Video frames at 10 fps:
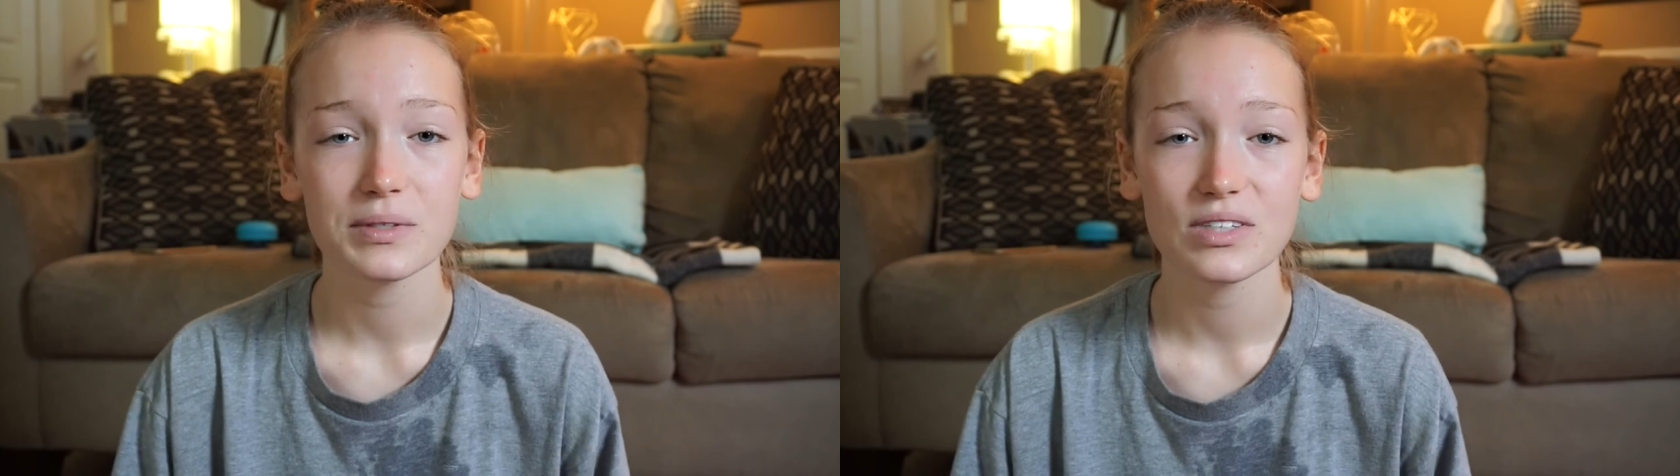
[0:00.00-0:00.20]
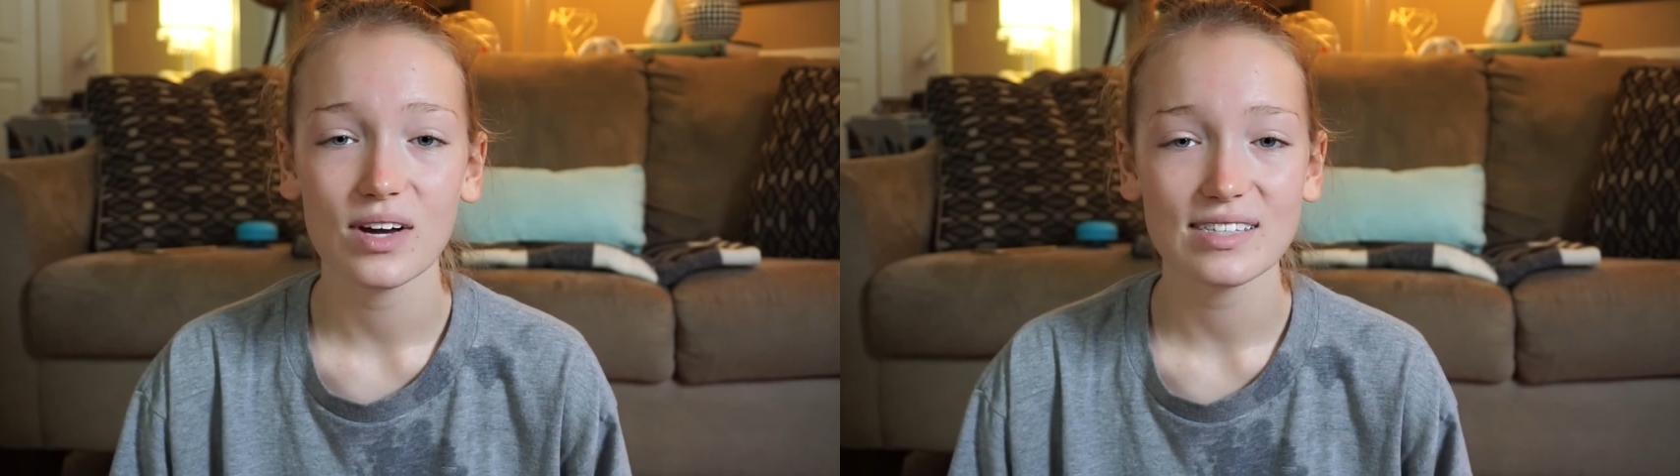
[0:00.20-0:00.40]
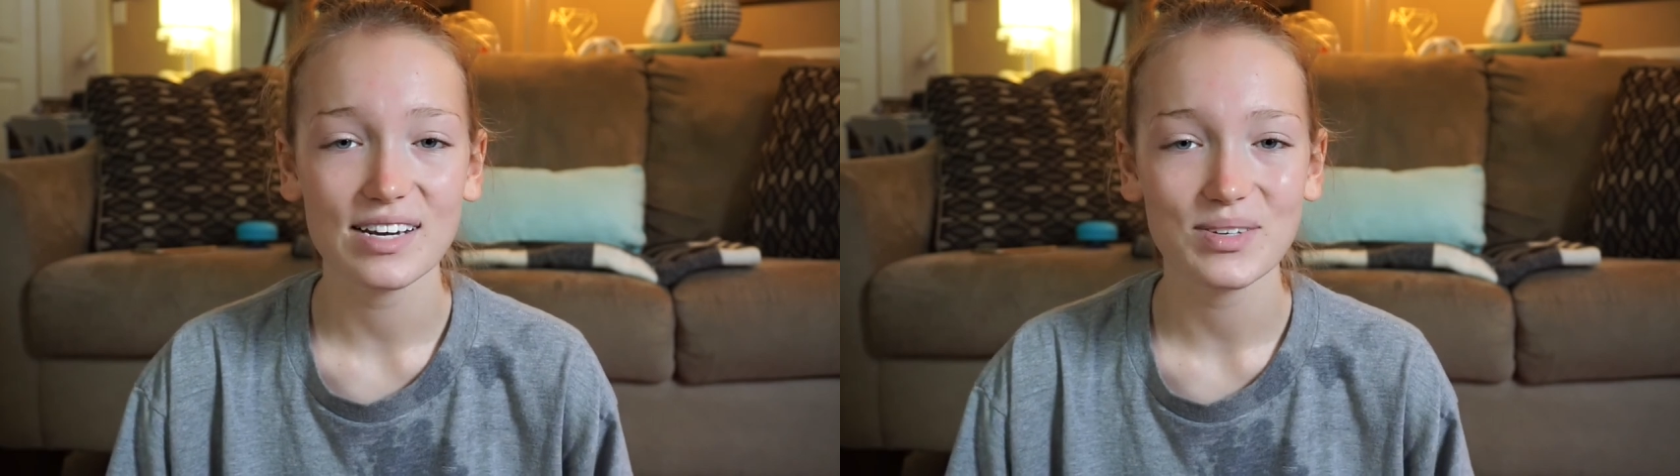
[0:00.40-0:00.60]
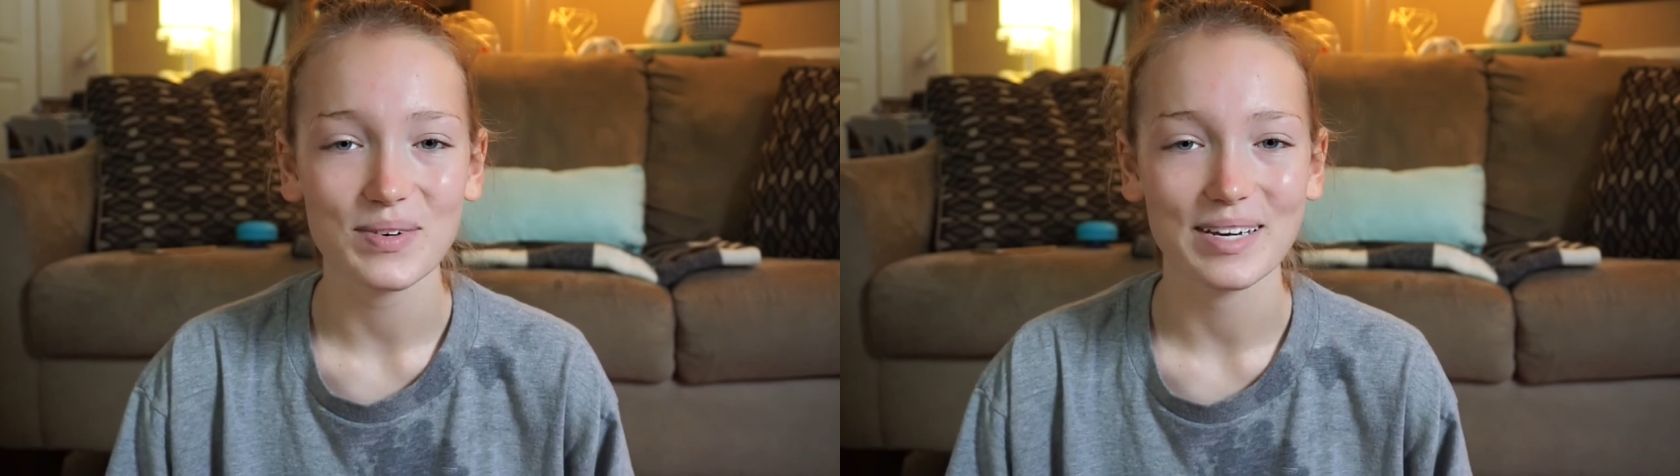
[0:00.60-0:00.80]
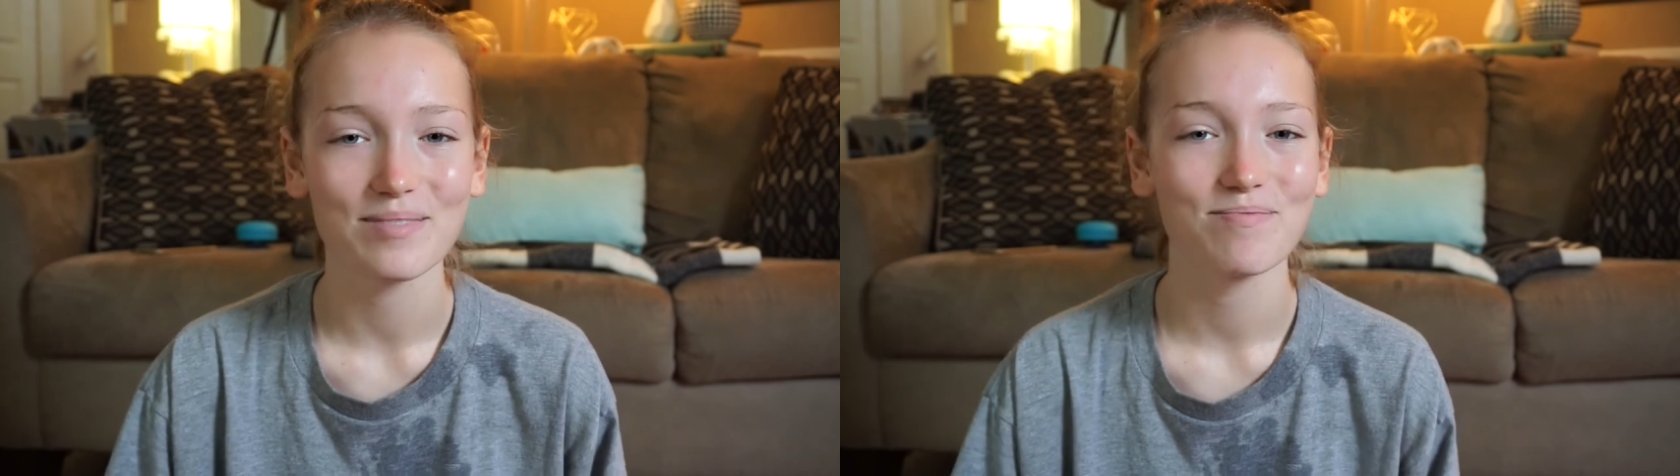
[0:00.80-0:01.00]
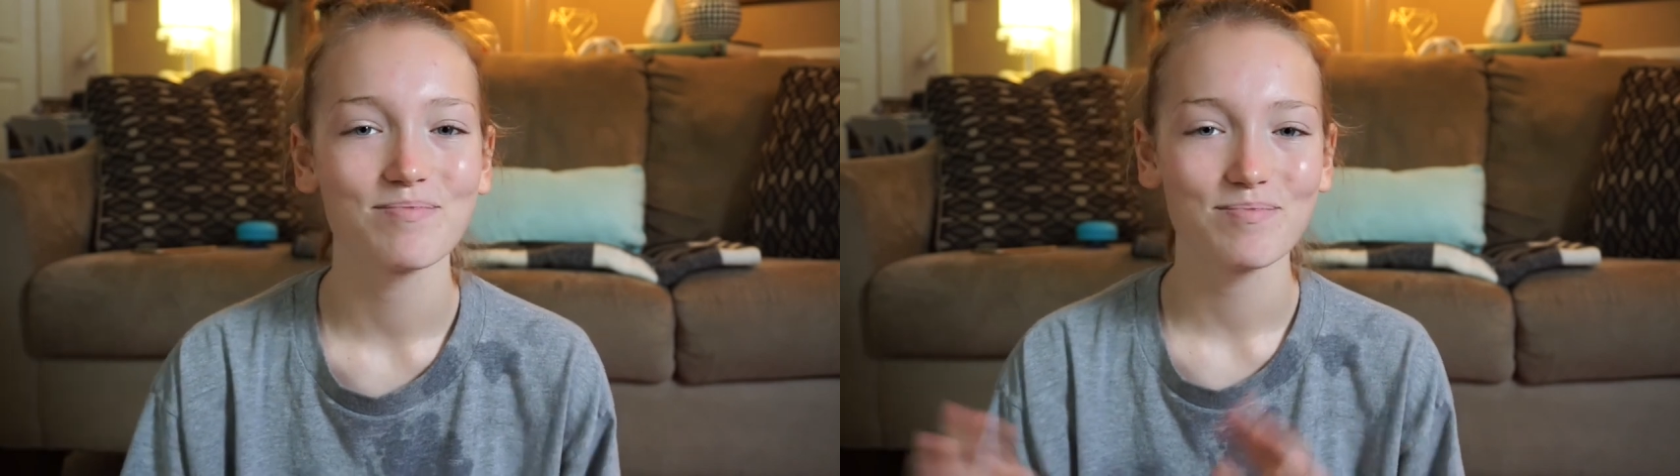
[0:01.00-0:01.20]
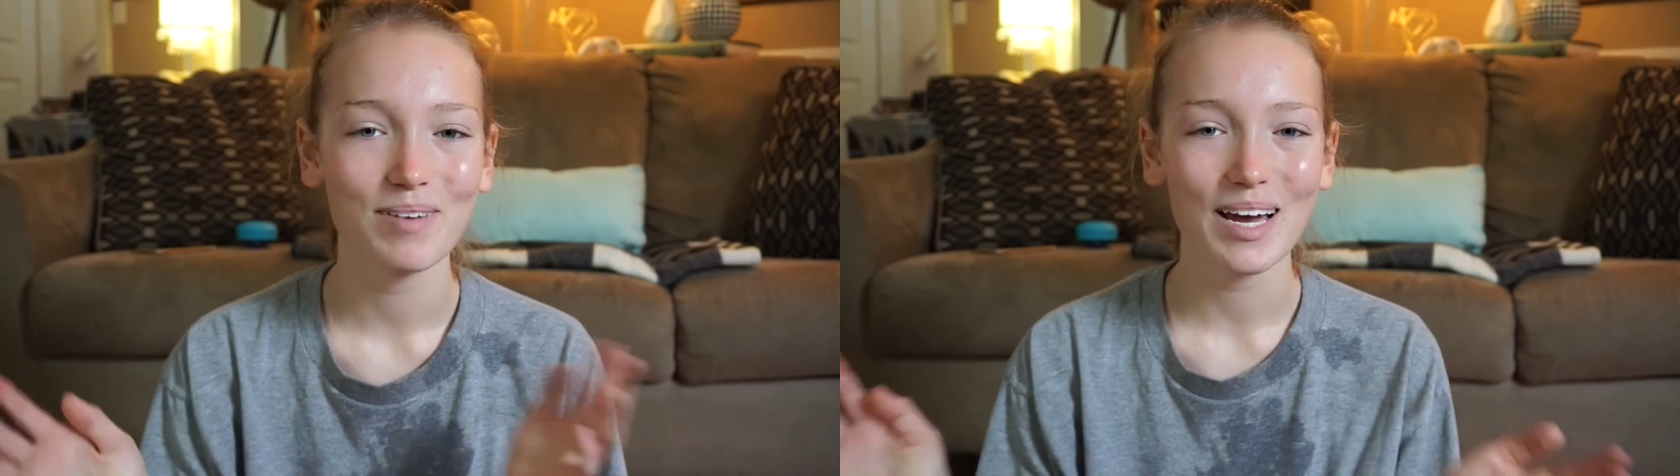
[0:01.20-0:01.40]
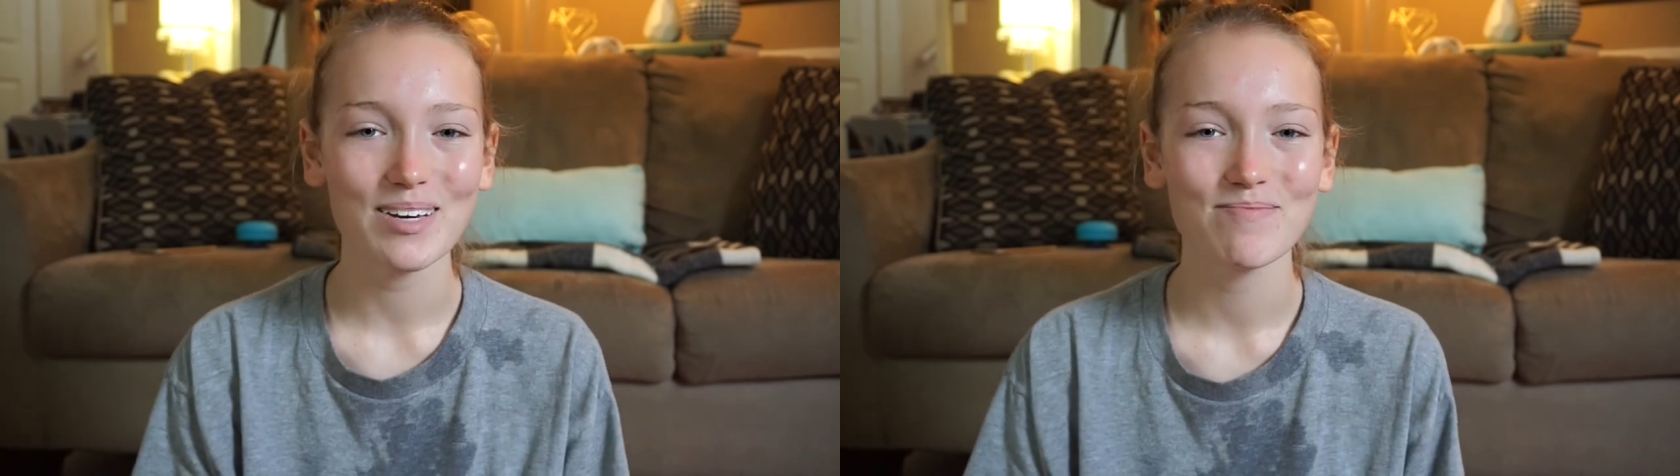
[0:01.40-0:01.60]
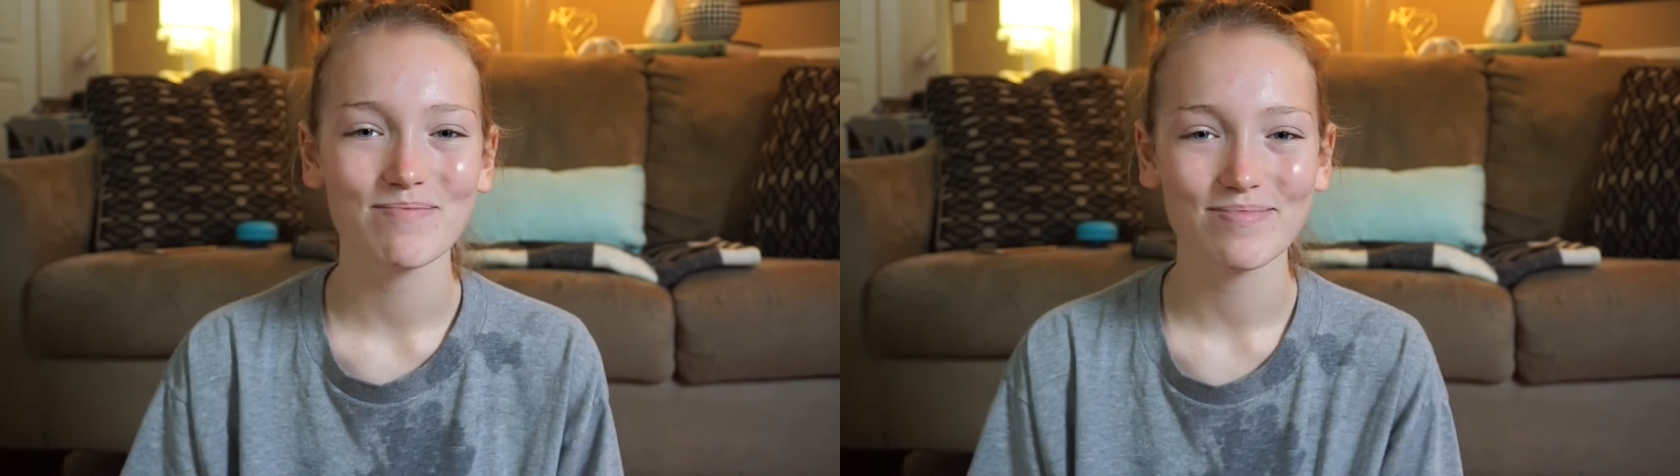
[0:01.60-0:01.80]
see you guys next week. Bye!